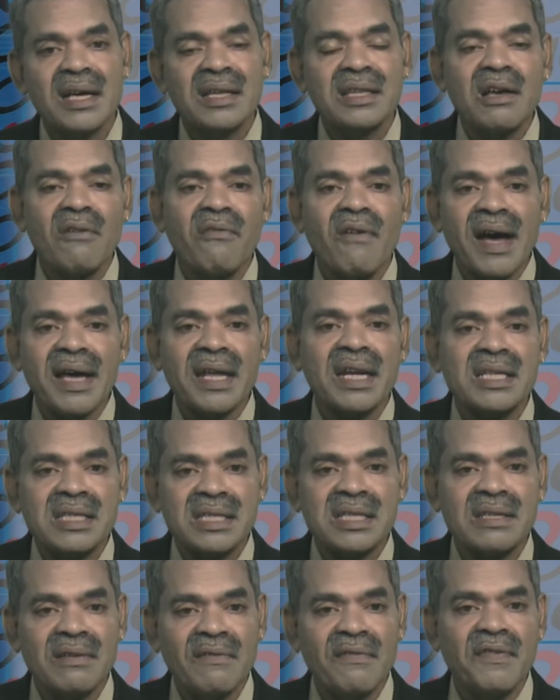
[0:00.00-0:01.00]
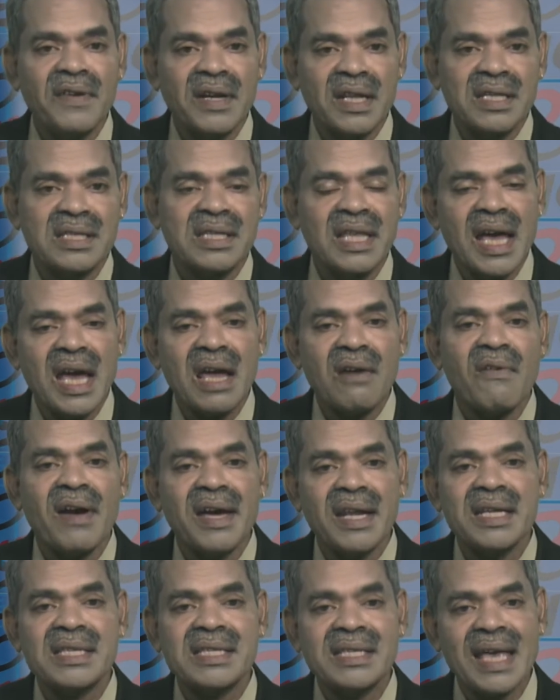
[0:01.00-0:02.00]
The virus, if it is there,
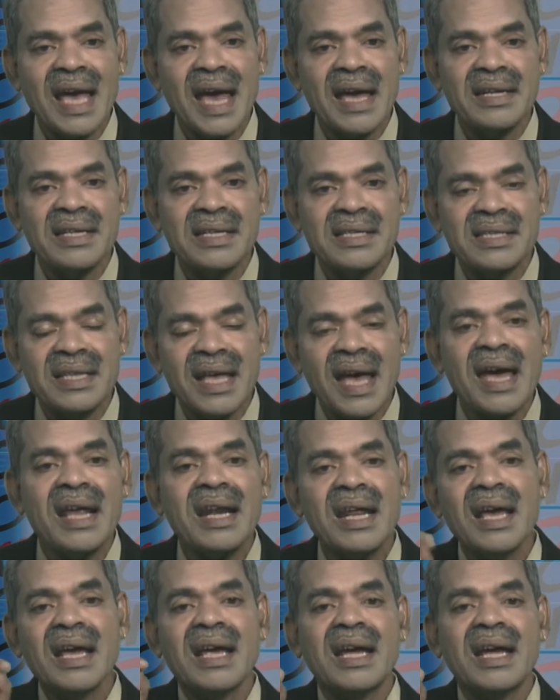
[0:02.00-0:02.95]
virus scan is there,